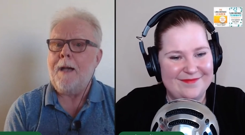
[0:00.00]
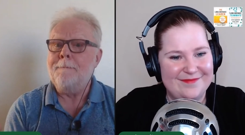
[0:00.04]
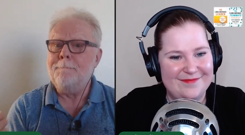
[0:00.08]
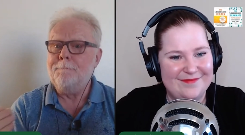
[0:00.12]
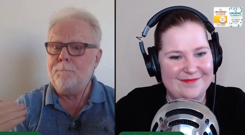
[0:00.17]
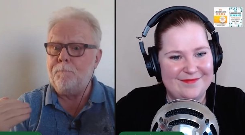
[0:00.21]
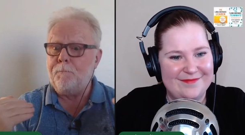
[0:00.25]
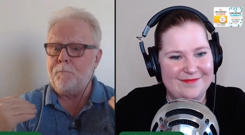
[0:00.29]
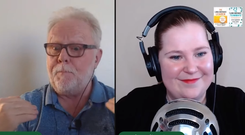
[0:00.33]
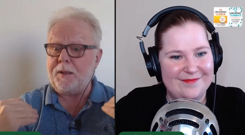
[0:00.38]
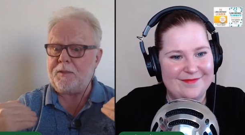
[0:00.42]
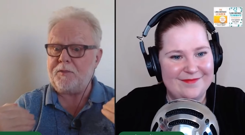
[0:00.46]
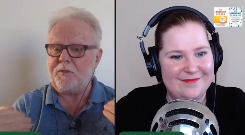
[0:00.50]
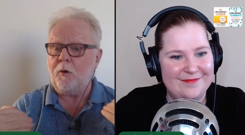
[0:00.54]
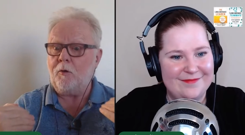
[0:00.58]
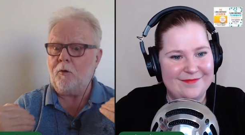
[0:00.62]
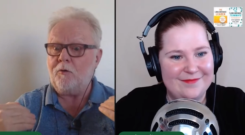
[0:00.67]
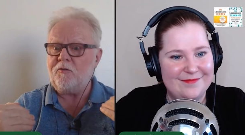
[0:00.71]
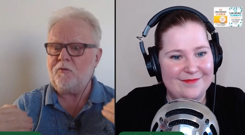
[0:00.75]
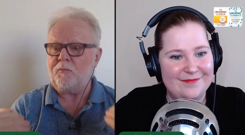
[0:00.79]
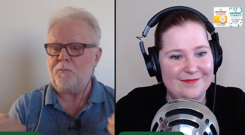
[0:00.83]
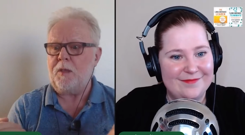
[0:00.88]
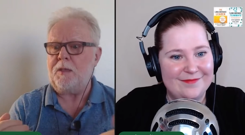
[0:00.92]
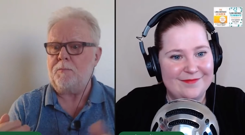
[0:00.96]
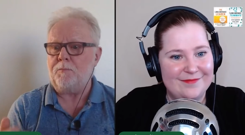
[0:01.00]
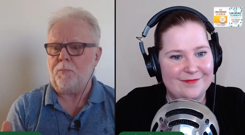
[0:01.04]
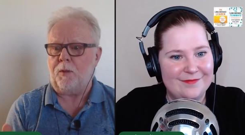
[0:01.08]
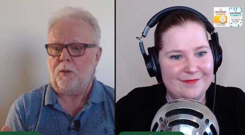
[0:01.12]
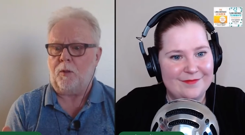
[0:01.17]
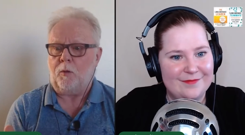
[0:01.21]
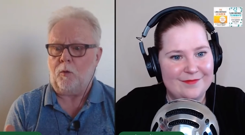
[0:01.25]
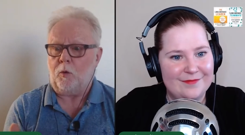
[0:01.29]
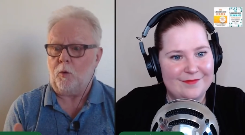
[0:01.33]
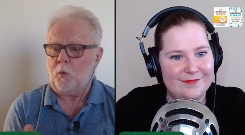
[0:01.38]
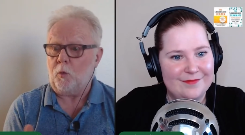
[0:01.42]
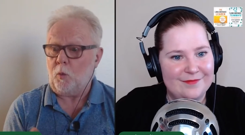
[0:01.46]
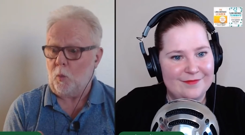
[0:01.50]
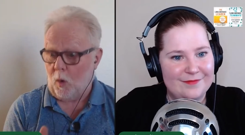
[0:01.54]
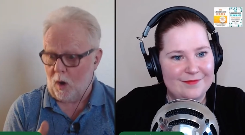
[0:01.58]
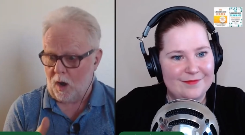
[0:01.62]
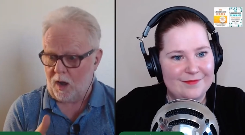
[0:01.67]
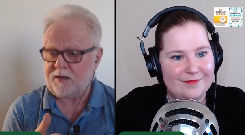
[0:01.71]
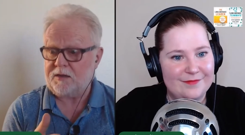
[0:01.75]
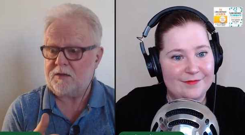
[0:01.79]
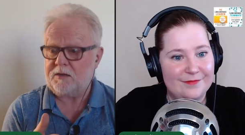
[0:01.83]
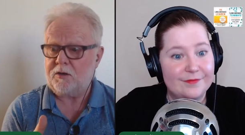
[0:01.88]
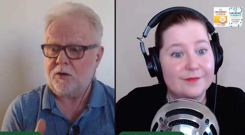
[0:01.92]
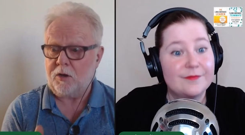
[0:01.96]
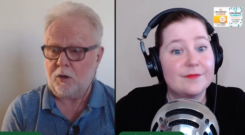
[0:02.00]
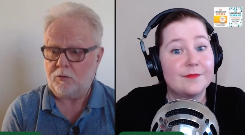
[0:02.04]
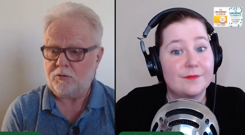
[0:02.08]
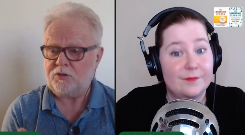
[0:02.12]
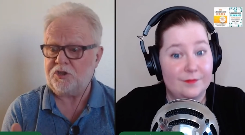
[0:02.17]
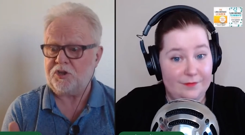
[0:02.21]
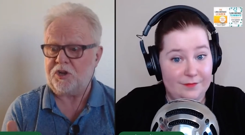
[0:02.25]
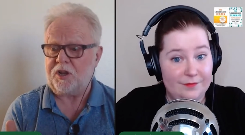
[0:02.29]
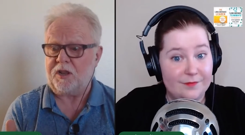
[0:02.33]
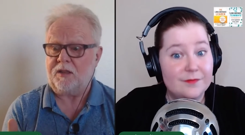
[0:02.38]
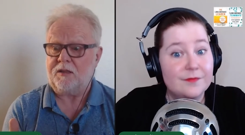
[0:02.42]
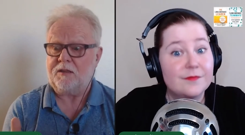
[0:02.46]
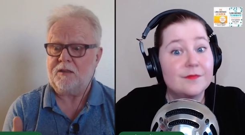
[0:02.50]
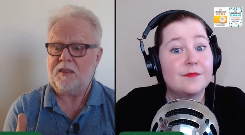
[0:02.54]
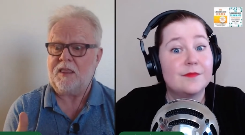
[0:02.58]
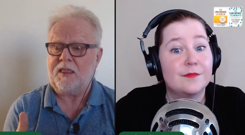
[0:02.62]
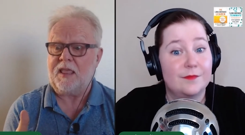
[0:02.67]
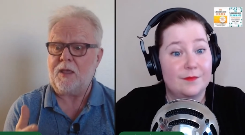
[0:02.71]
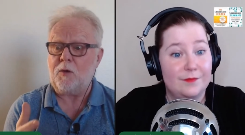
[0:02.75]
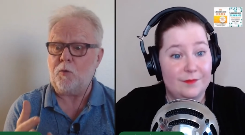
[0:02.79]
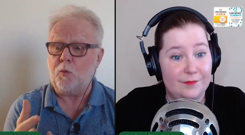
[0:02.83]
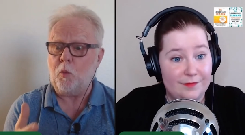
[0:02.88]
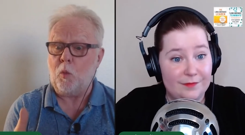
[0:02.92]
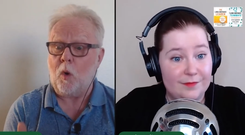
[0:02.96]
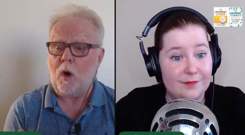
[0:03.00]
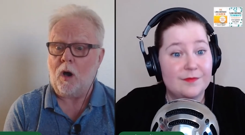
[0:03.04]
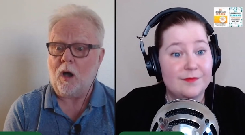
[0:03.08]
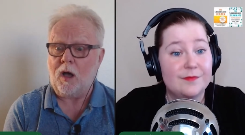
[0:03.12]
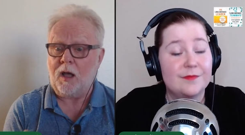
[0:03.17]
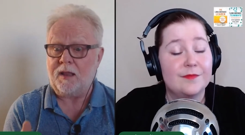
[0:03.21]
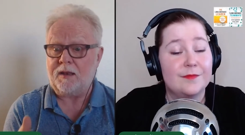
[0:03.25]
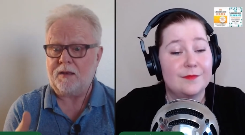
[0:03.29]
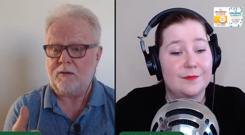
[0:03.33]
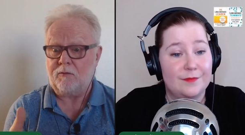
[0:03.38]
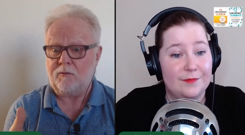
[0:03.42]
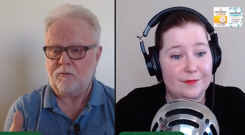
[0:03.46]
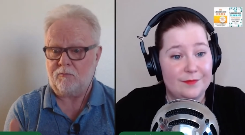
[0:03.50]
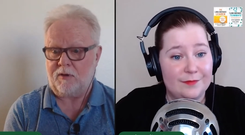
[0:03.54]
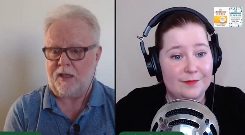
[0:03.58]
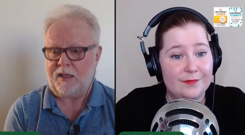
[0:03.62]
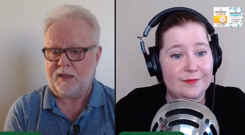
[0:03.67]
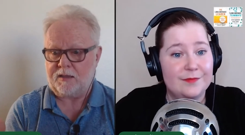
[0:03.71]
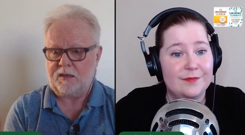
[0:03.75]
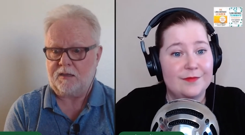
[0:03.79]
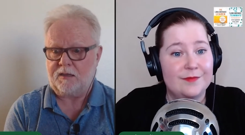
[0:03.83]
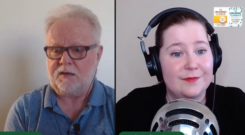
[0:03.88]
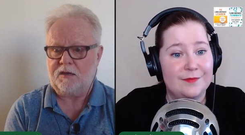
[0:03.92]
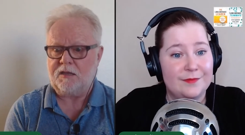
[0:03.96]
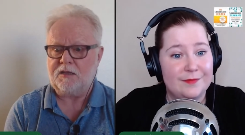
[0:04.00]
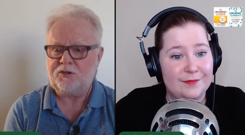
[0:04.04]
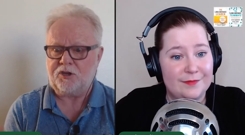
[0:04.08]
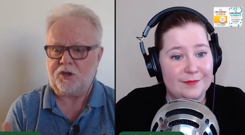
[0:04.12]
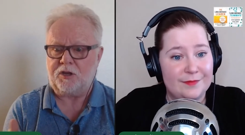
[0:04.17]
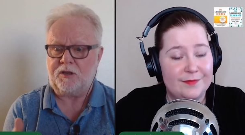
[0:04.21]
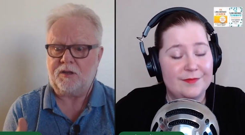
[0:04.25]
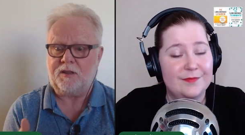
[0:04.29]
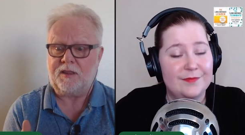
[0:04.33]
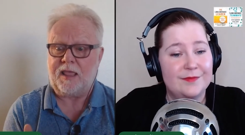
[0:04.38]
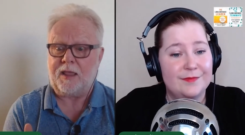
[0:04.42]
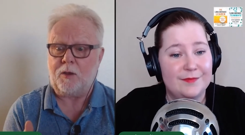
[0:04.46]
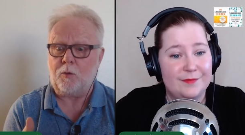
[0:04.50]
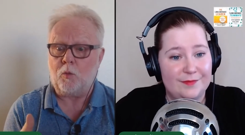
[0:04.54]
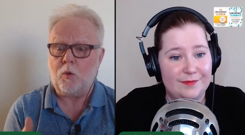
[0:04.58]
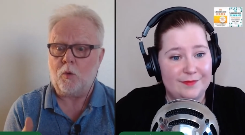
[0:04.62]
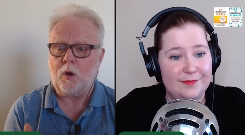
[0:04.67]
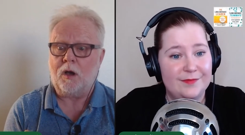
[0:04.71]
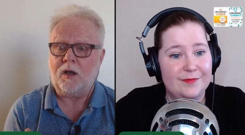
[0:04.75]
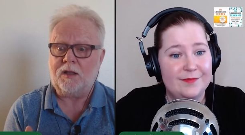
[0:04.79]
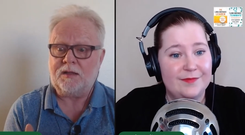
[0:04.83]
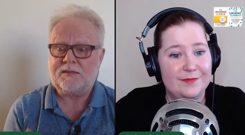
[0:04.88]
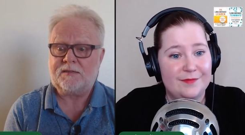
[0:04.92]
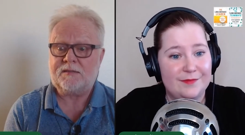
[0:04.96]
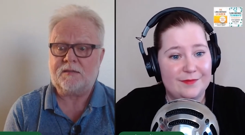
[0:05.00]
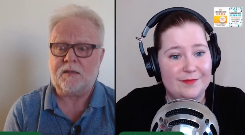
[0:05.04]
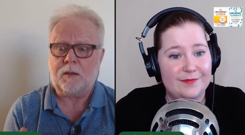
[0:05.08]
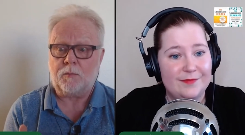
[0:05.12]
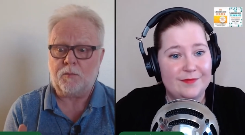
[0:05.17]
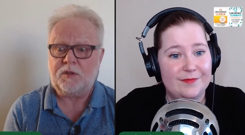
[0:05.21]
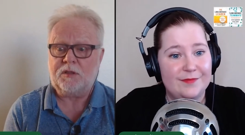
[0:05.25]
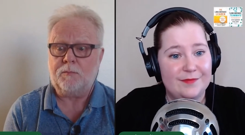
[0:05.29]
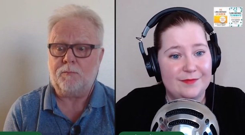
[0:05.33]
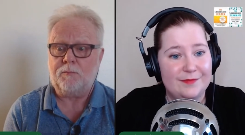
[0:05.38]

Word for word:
Speaker 1: But those people want coaching. They want recognition. They want some of the